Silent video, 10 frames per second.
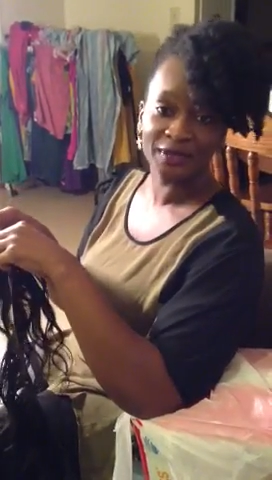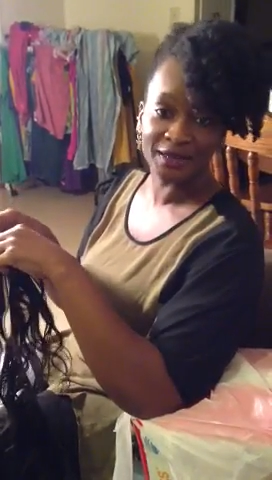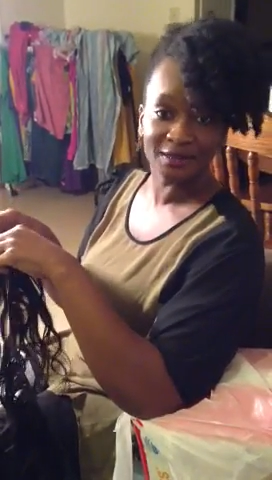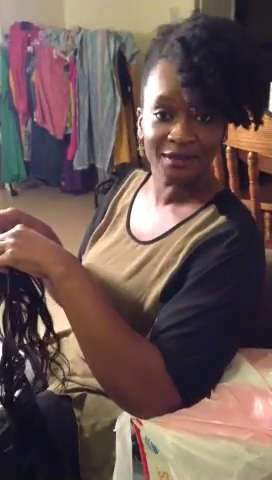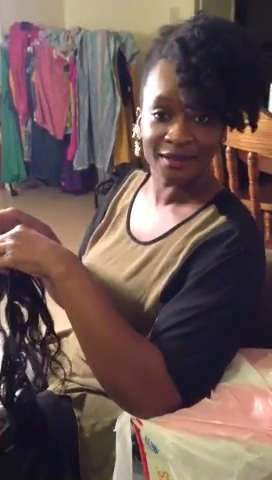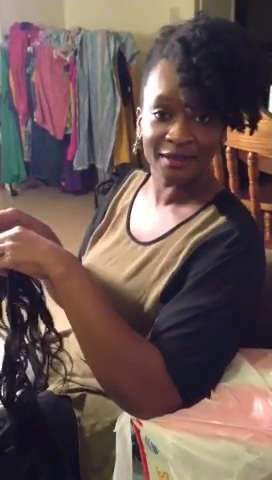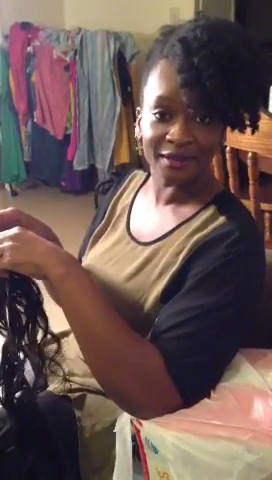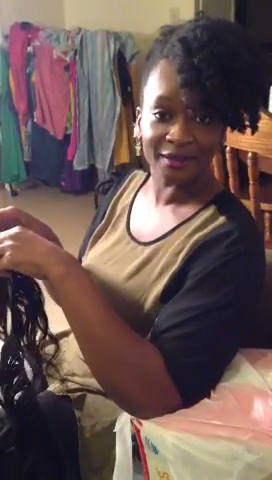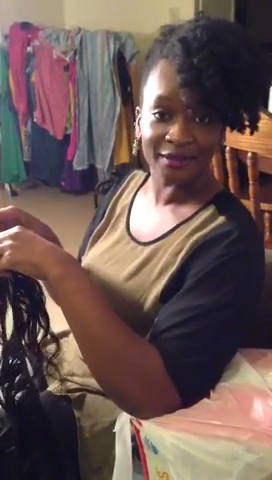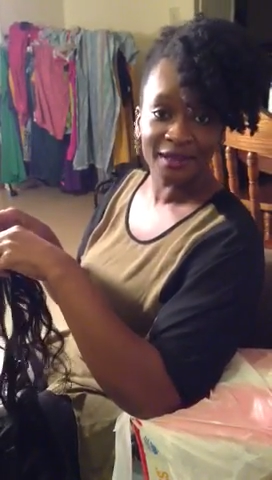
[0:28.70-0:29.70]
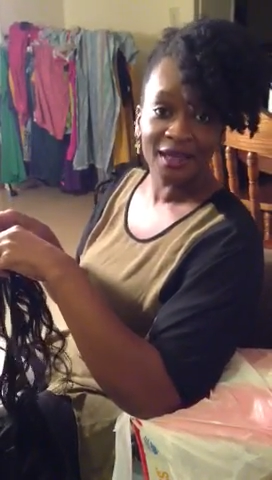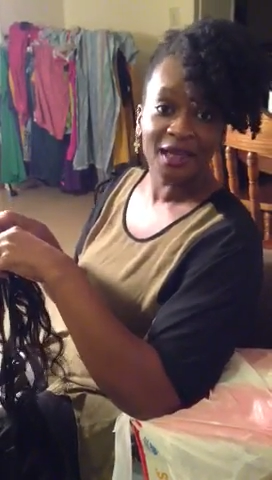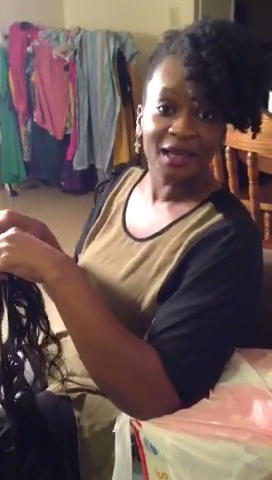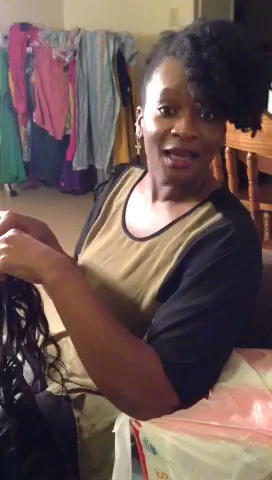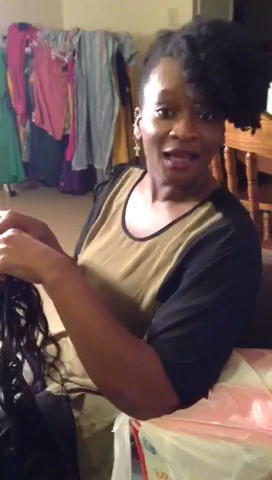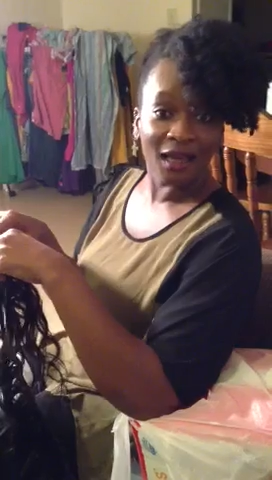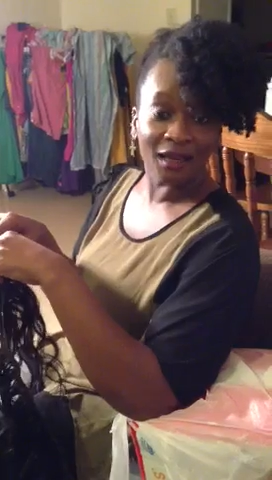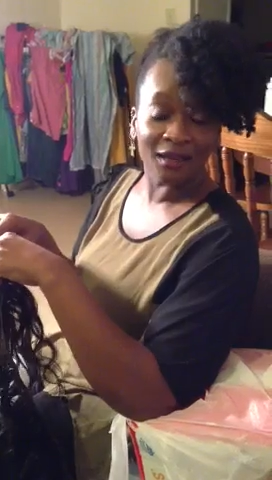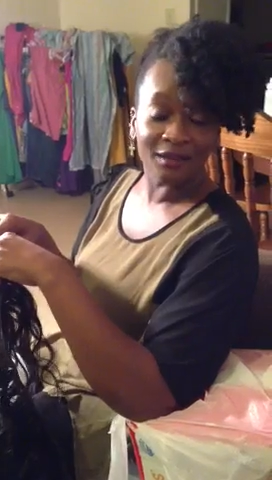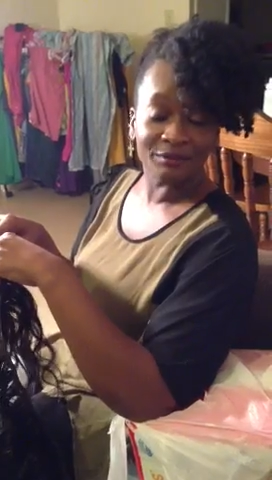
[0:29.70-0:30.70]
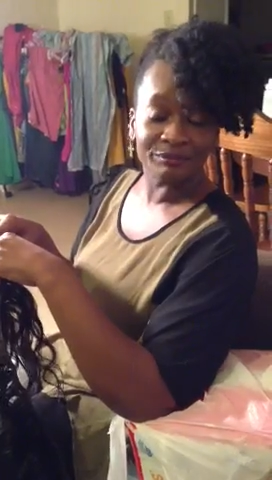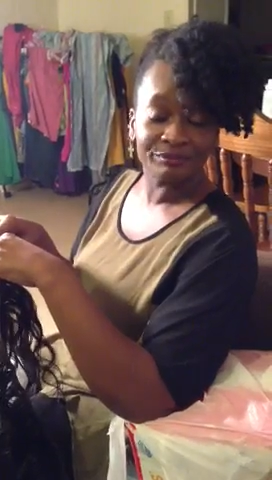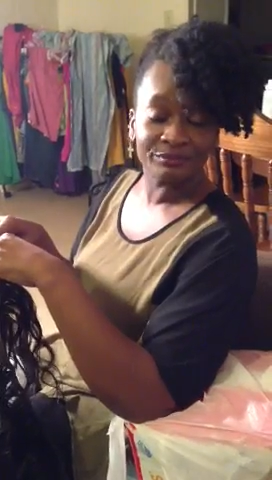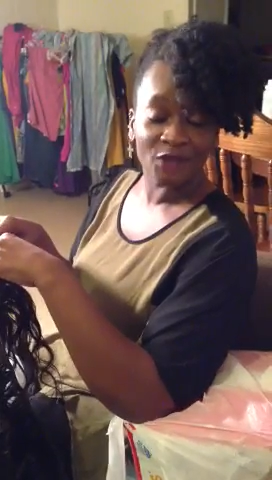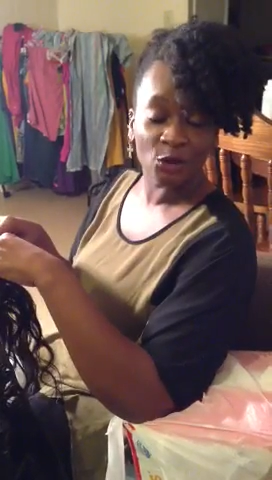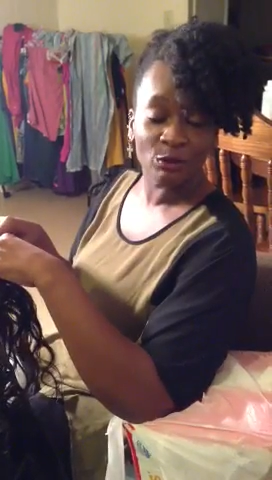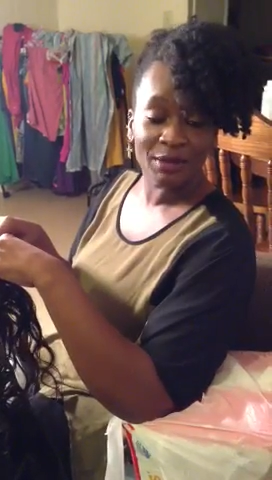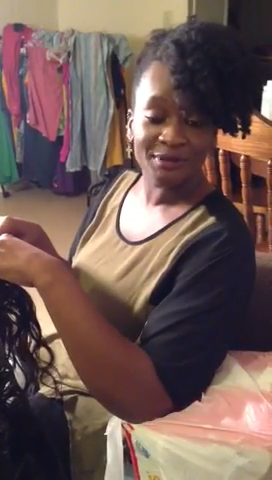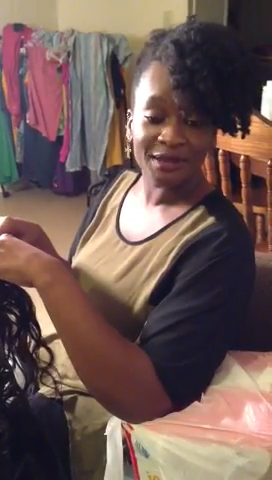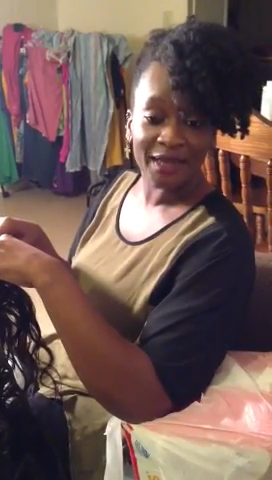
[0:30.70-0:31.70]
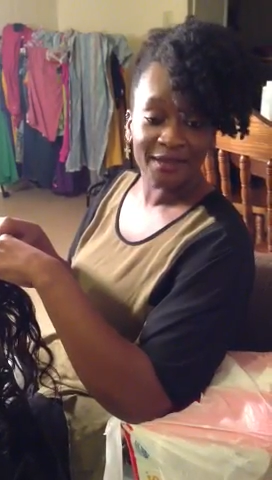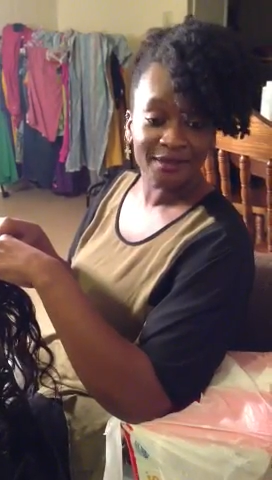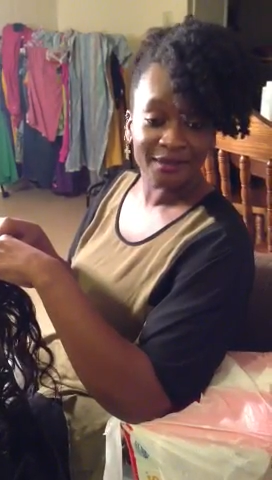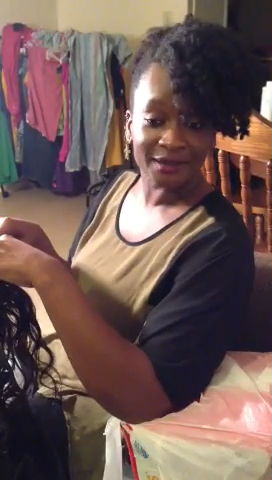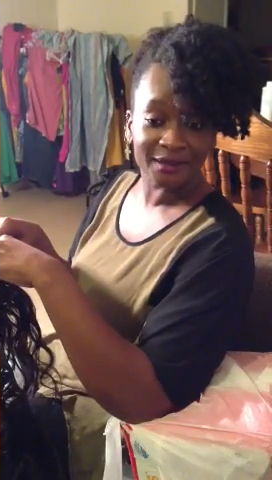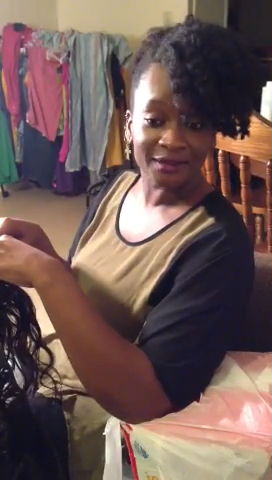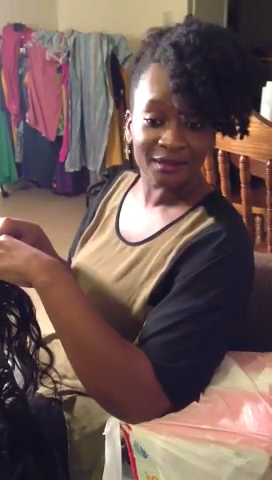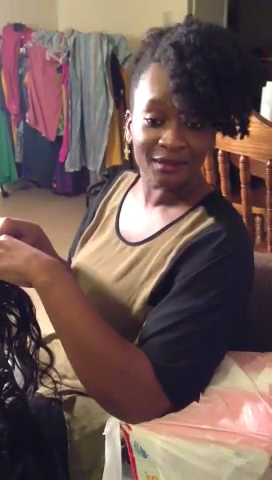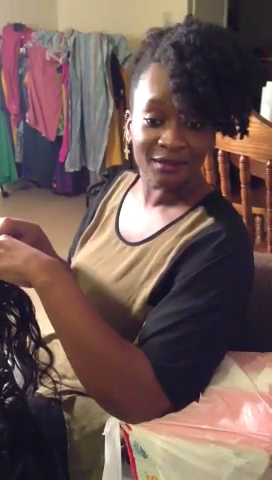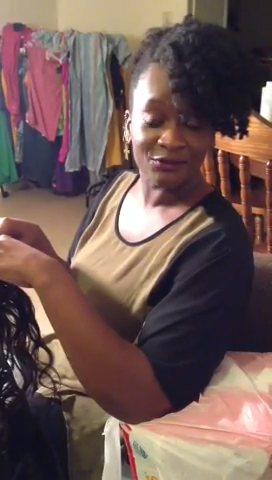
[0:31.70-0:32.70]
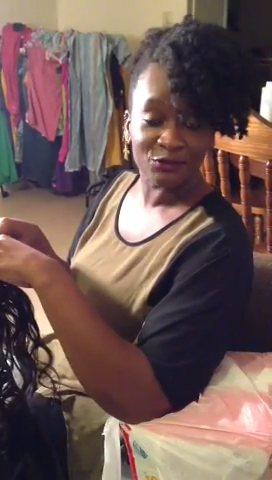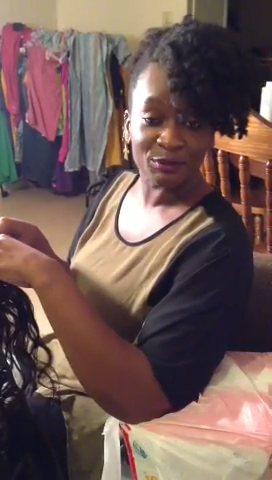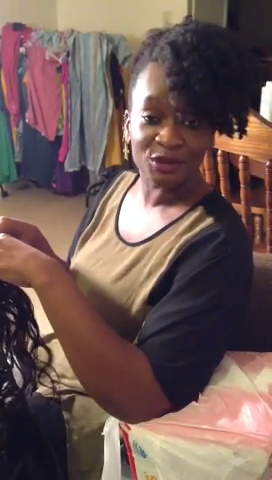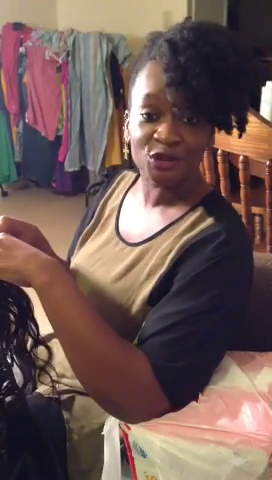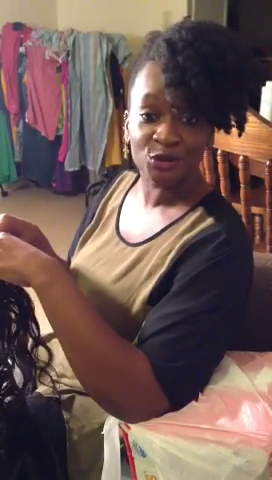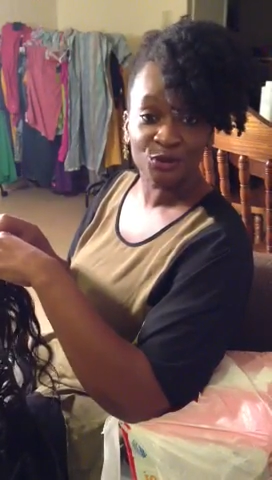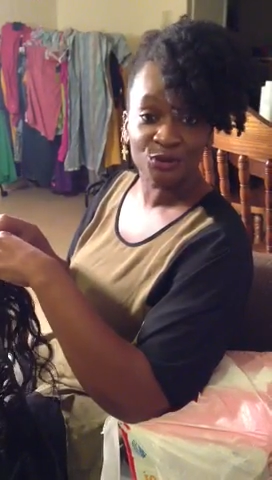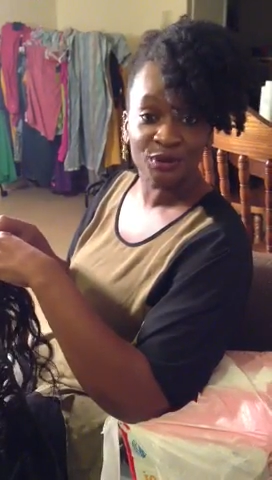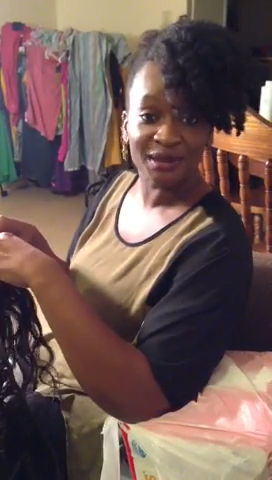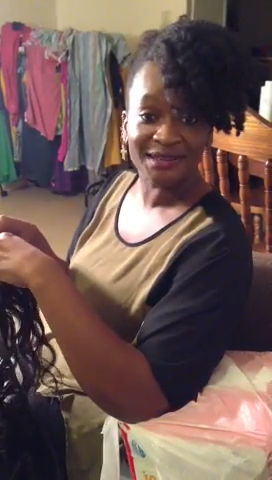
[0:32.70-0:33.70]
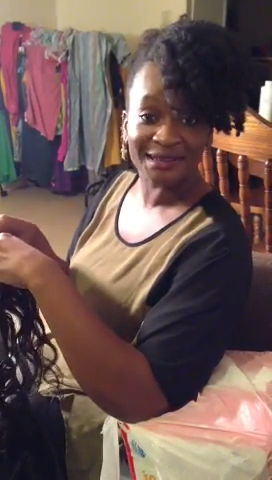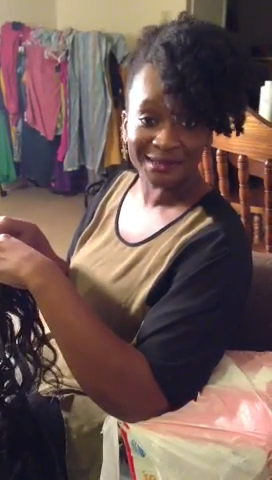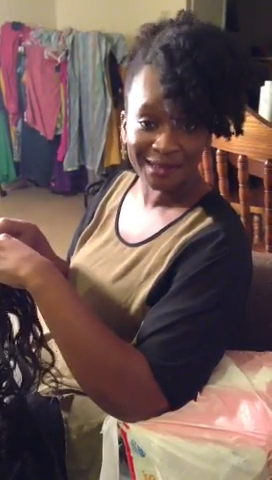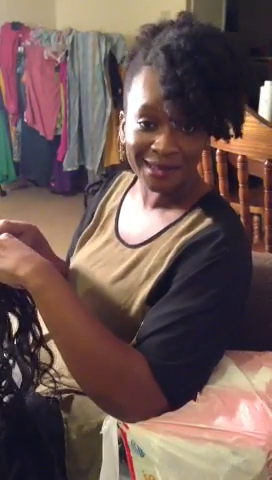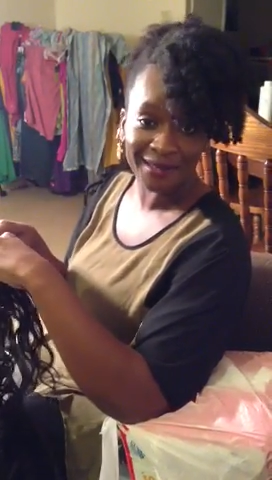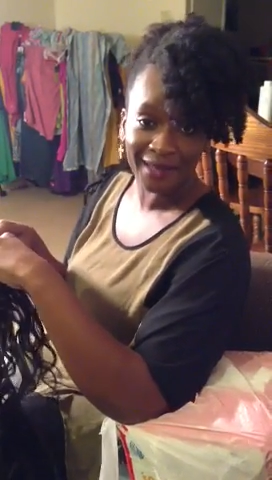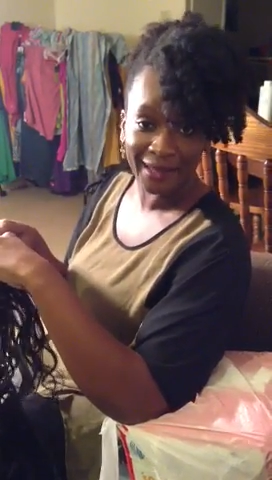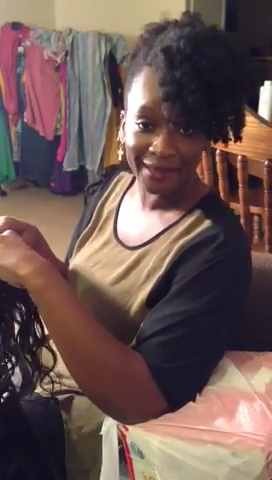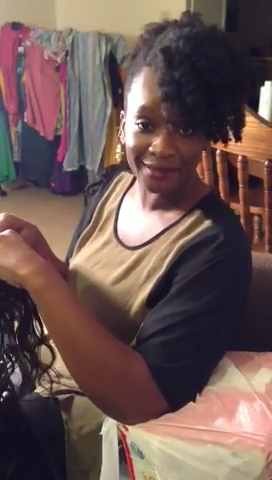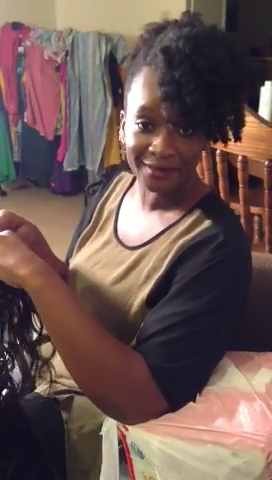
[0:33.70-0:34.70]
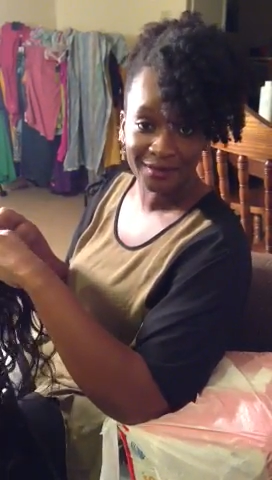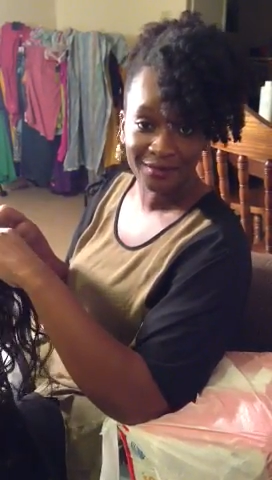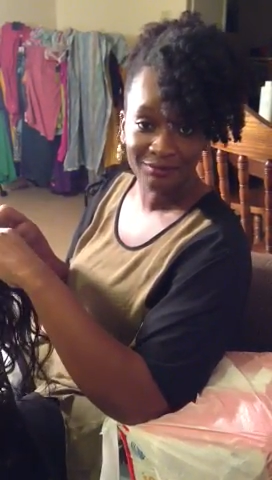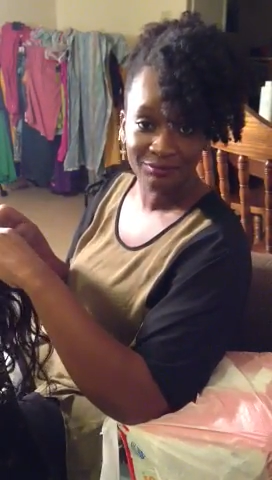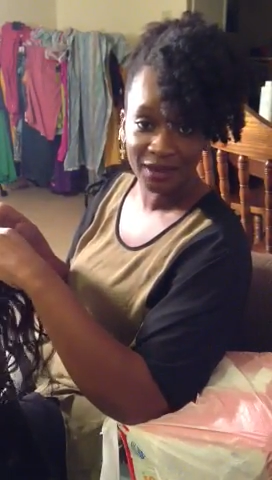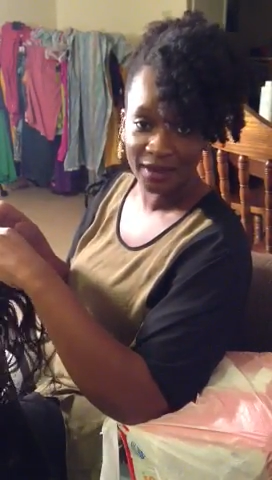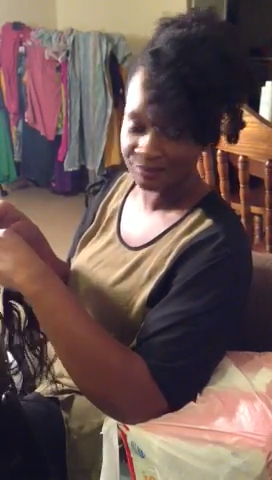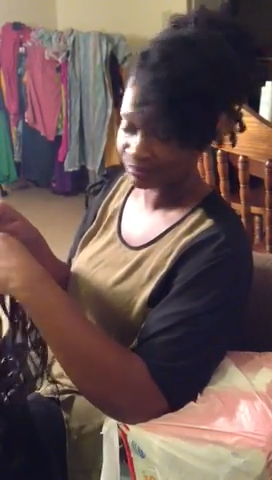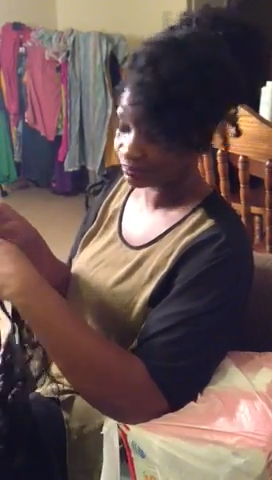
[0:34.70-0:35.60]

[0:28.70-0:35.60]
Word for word: days to get here. On the website, it says from 2 to 10 days. Okay,